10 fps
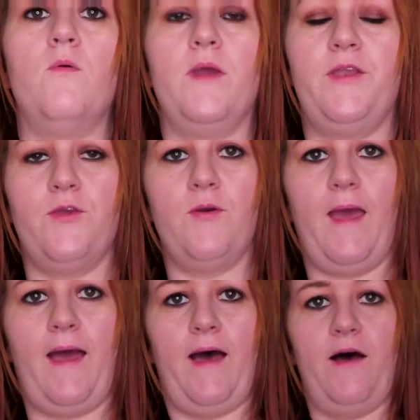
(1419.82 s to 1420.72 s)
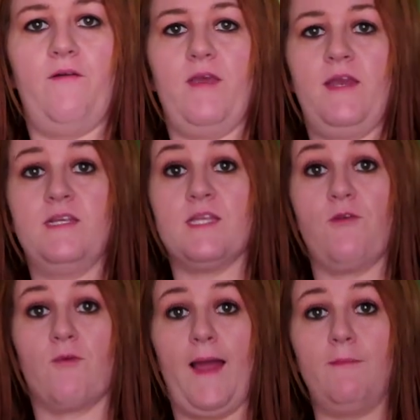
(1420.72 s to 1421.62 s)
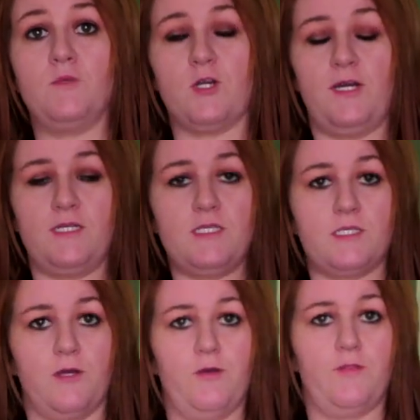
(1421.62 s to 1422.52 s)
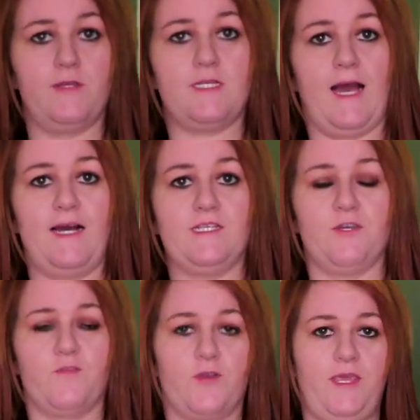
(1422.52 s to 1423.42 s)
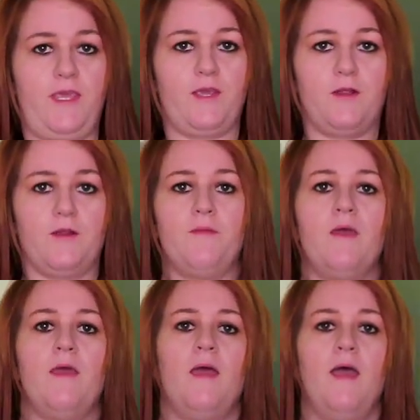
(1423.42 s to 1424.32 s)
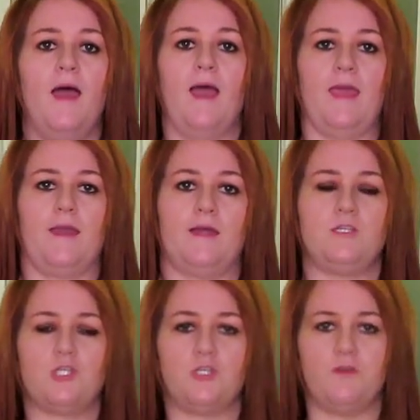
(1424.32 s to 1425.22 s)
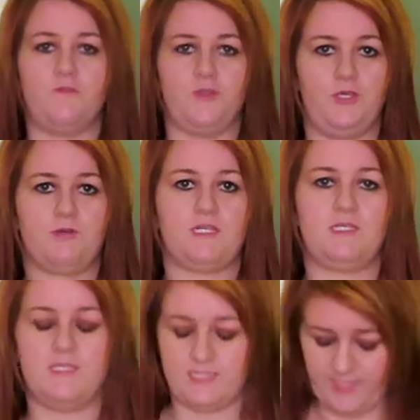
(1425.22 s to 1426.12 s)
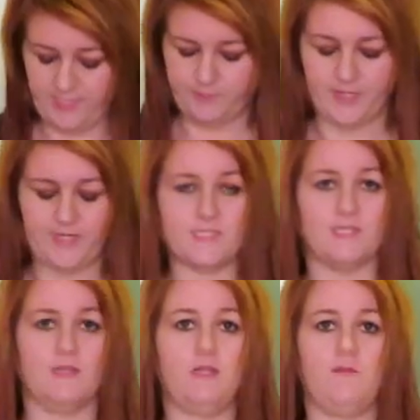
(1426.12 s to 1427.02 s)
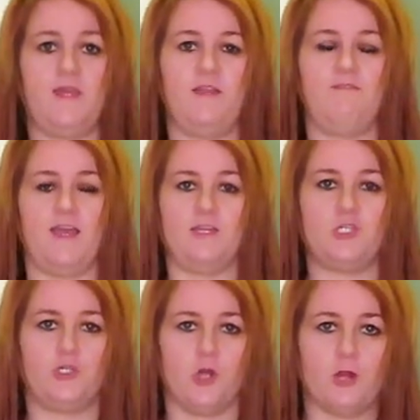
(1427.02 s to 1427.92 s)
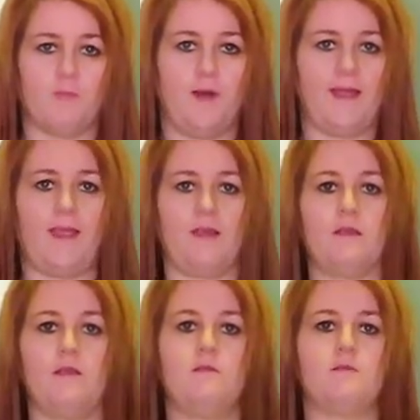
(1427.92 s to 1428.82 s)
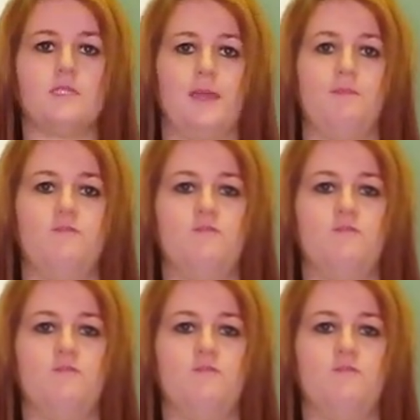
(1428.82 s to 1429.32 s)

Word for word: We do have, it is a wrap dress, so the tie is over here. I'm not sure if you can see, but it's a little bit of that shark bite type